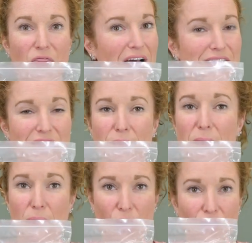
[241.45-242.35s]
That's gonna
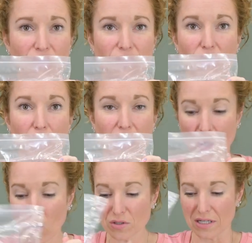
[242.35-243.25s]
be perfect for my
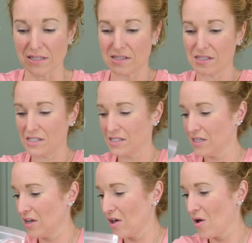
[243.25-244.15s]

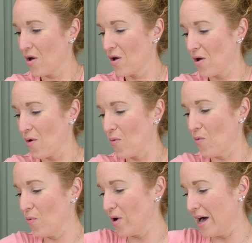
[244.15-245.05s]
oldest.
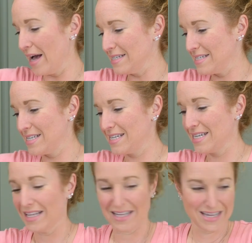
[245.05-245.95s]
What?